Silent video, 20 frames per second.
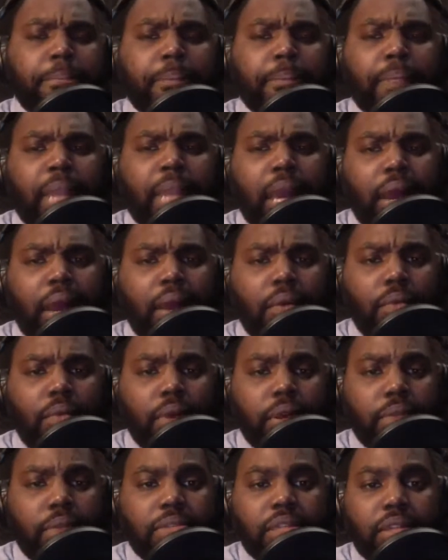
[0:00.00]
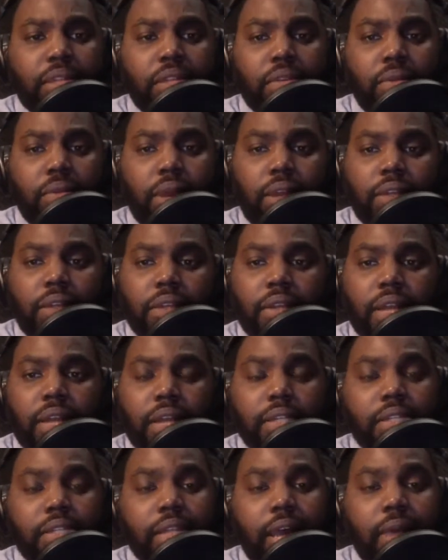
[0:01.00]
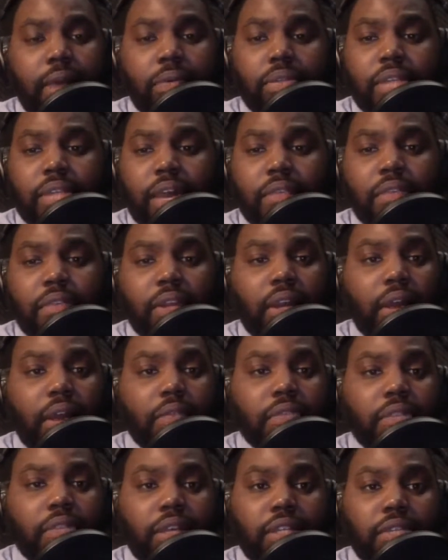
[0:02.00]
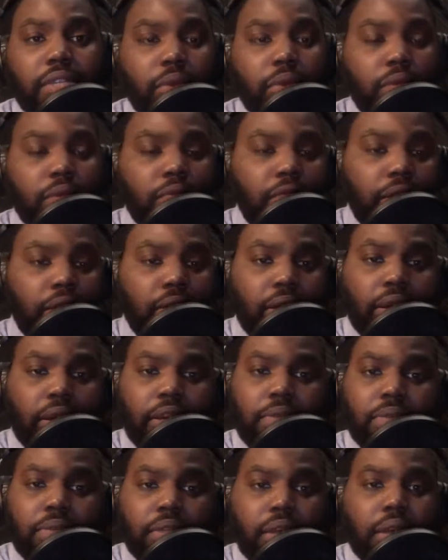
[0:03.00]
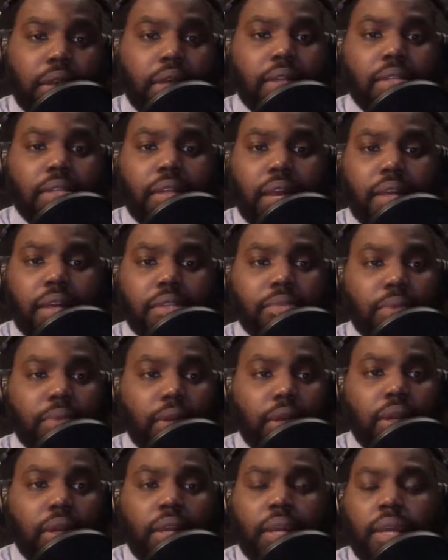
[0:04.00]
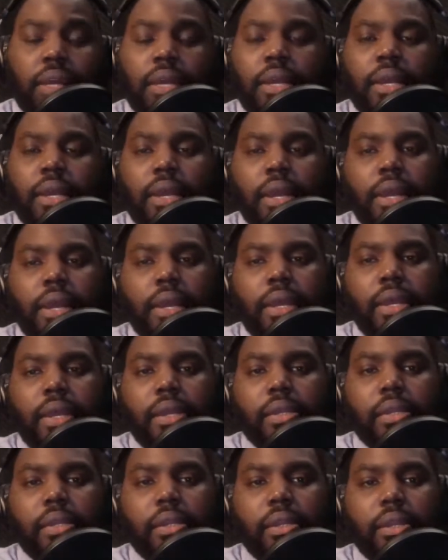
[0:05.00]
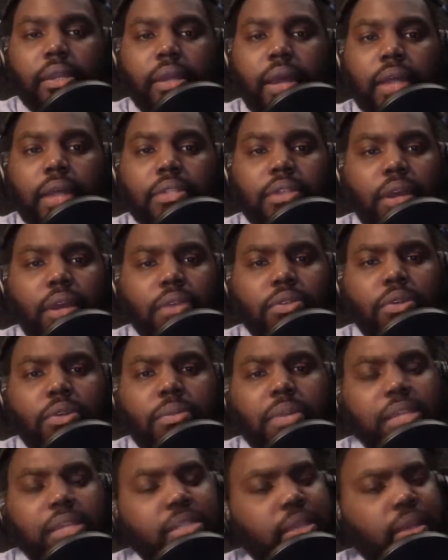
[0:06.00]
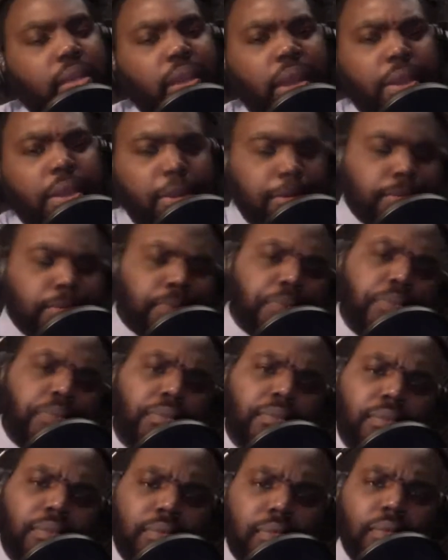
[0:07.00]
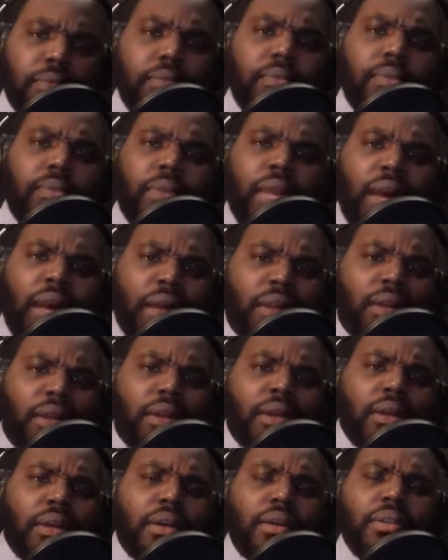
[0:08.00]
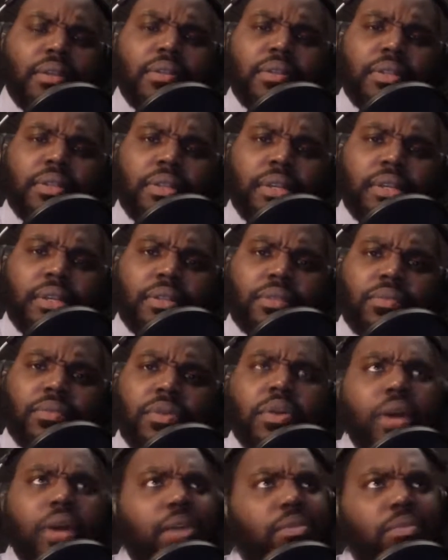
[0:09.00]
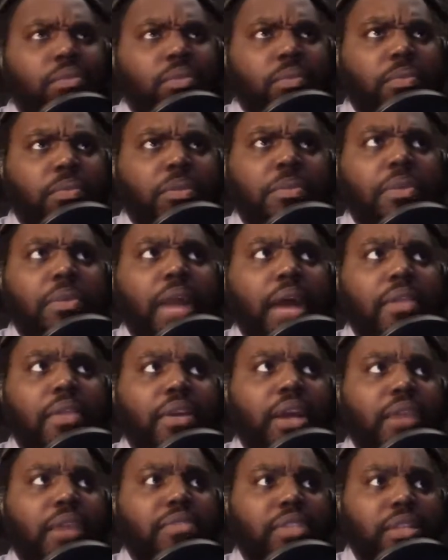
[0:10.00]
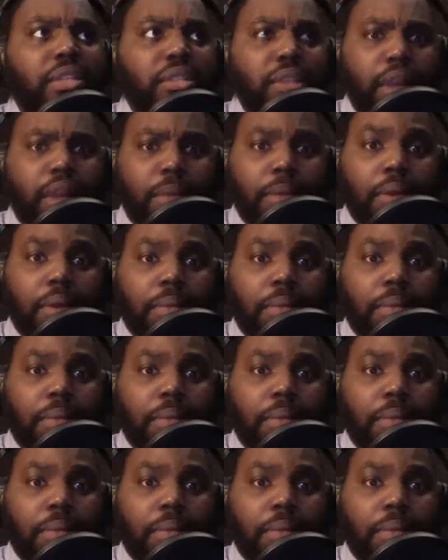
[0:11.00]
I went up to the director and I just was having a conversation with him, found out he was KK Psi as well. And I talked to him and I said, hey, how I don't remember how the conversation came up.